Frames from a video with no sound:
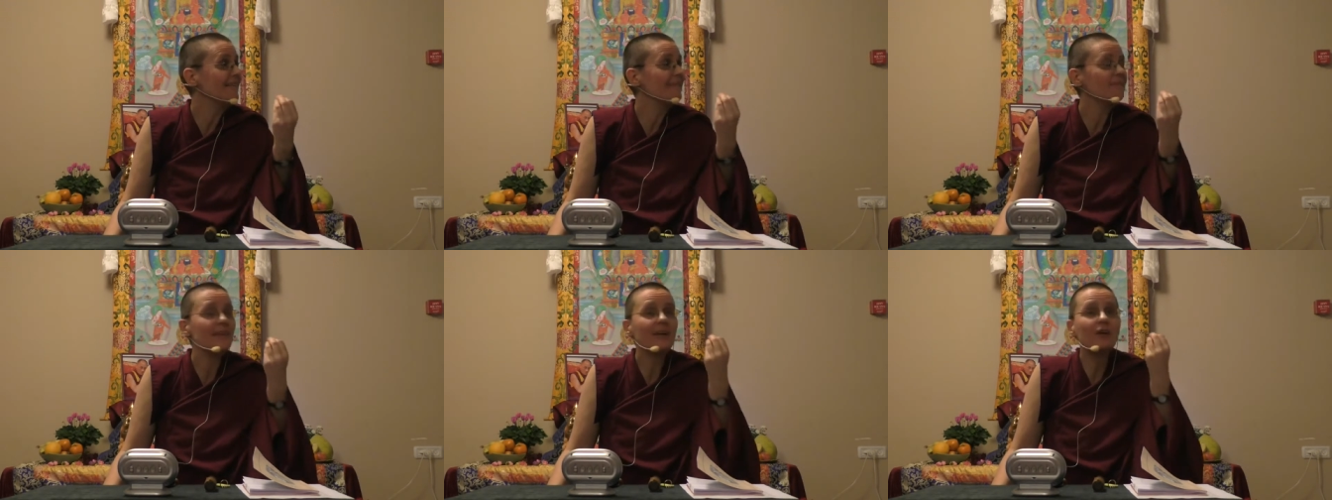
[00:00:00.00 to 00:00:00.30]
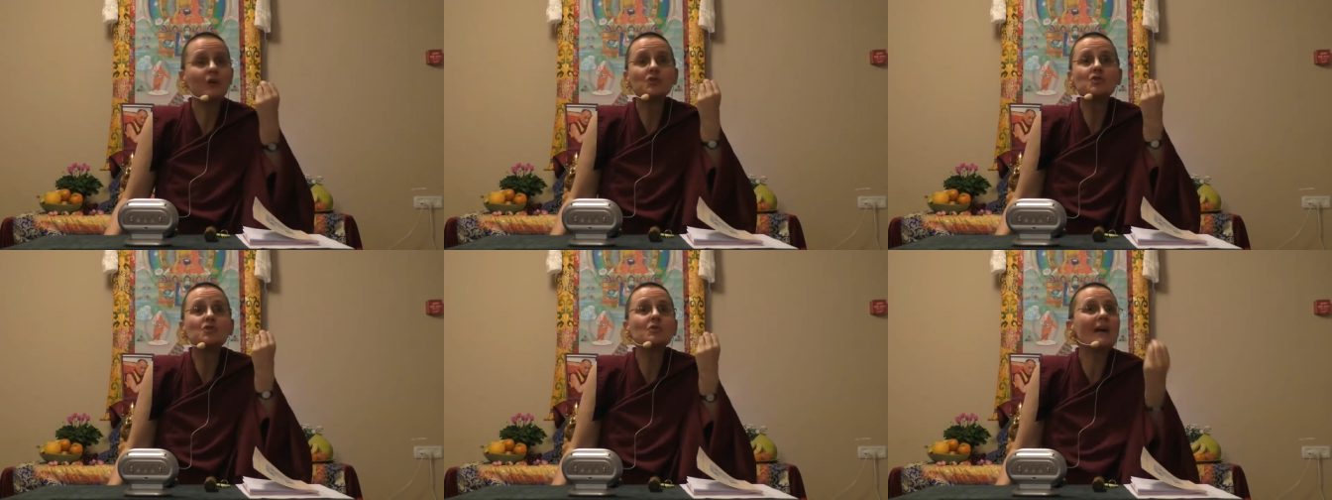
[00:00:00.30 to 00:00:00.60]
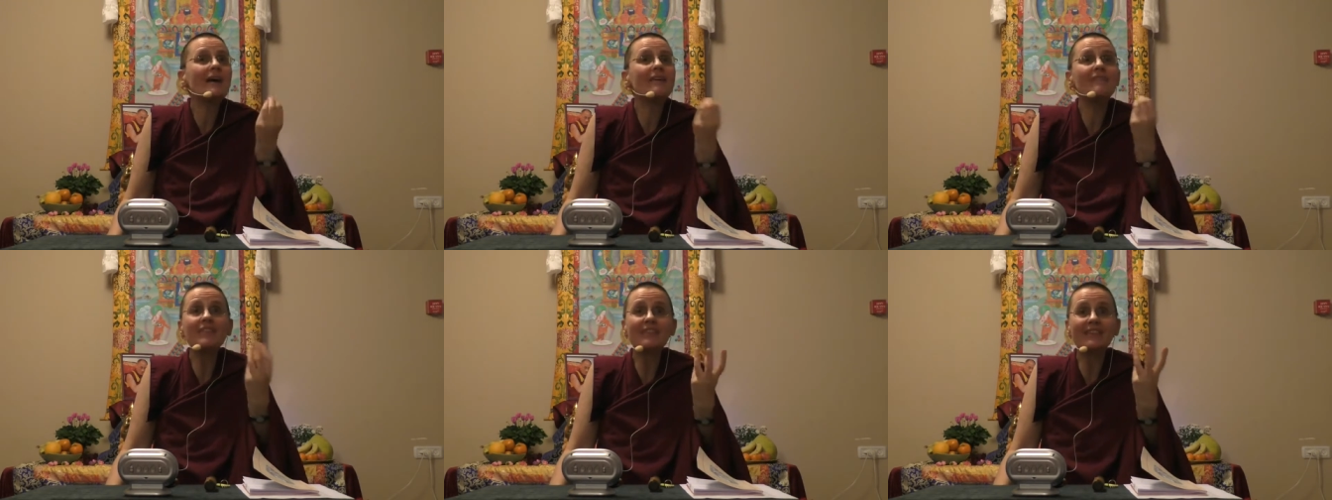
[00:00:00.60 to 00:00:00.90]
They could do
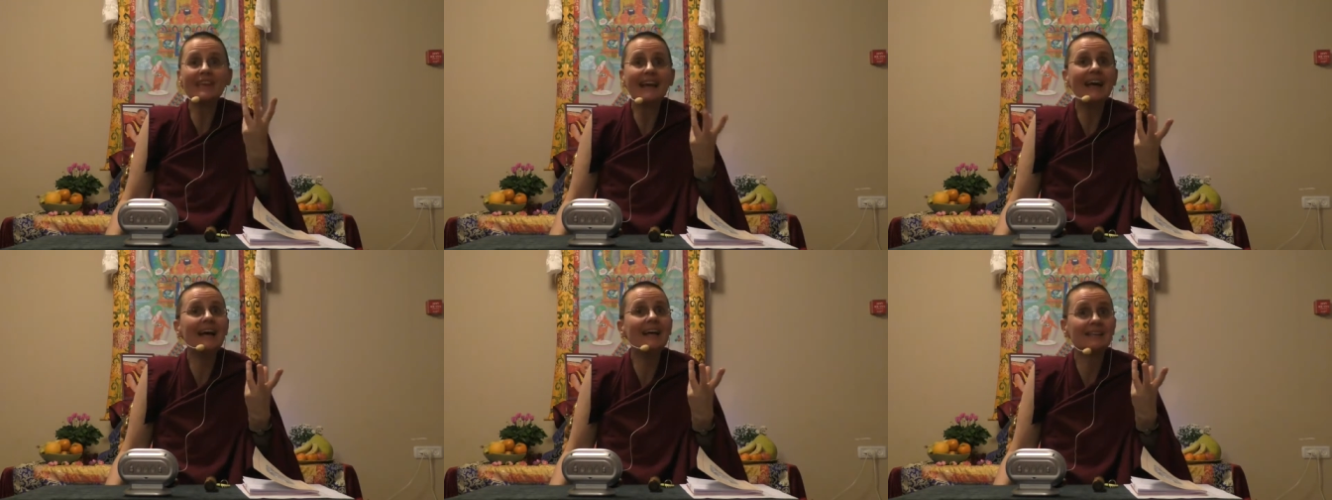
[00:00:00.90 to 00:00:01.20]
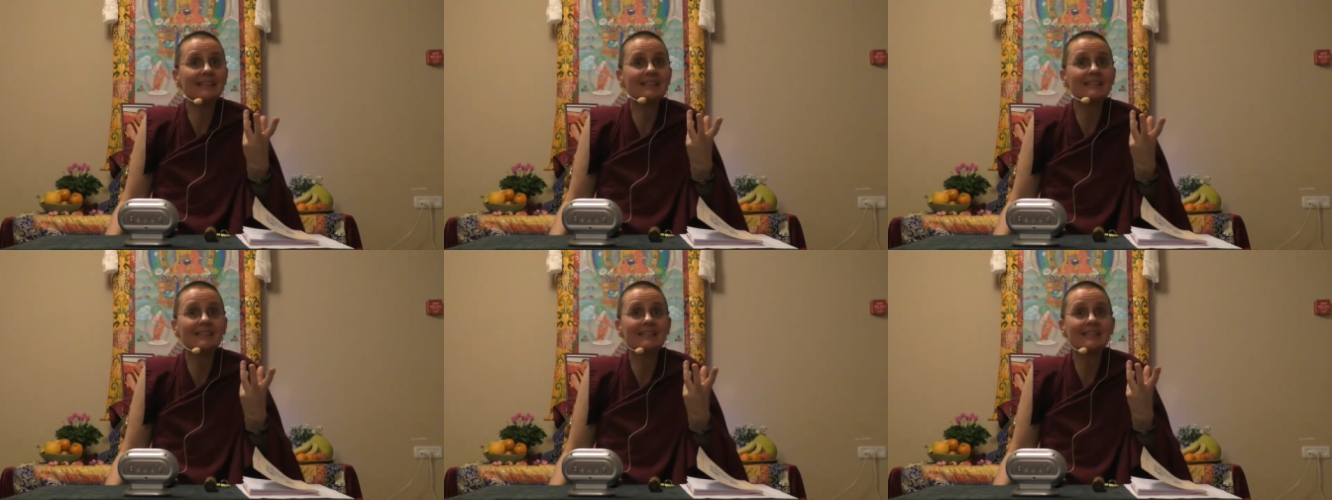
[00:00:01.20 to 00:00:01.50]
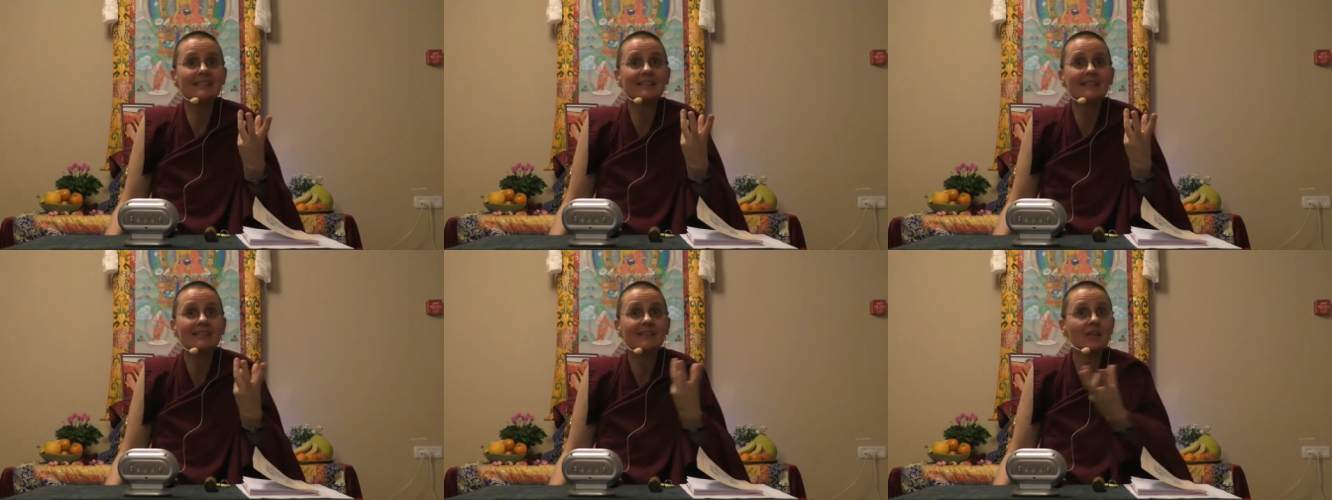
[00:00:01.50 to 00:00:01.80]
everything else,
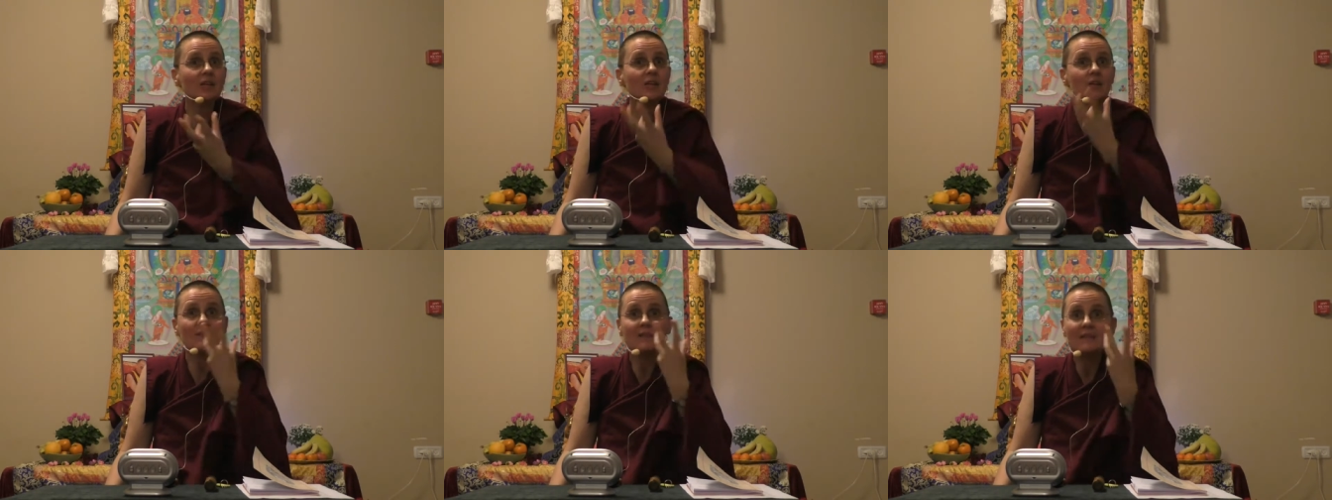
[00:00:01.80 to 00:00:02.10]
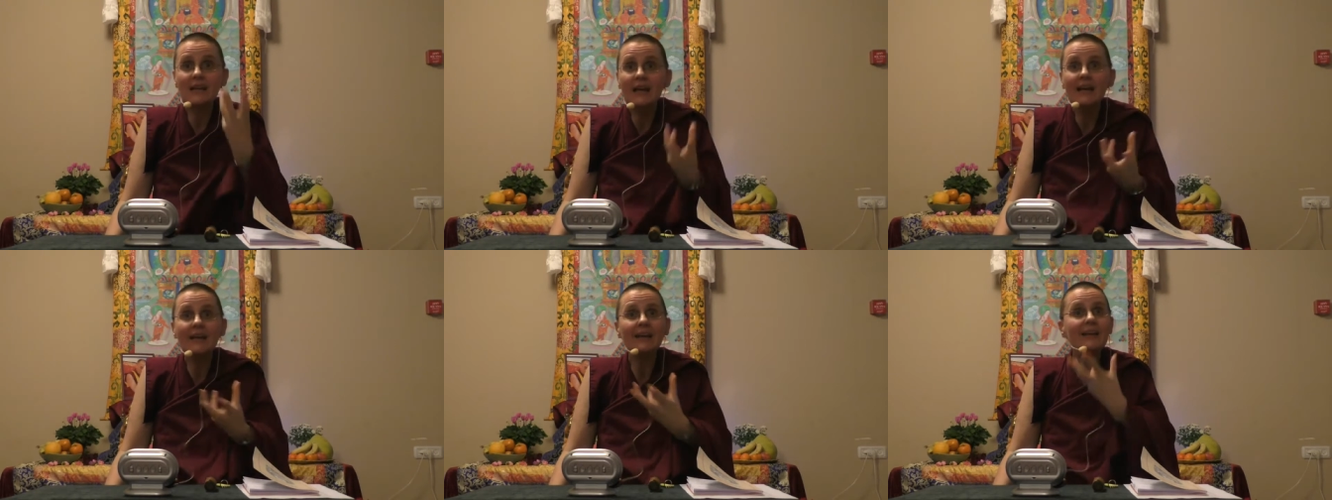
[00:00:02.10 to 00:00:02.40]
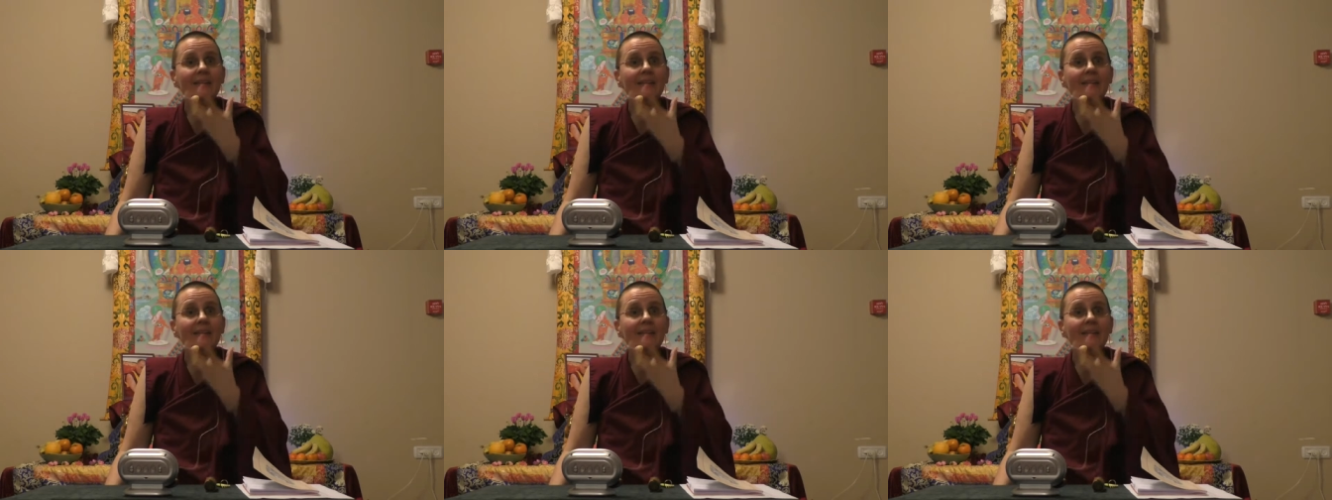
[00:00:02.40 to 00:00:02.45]
could think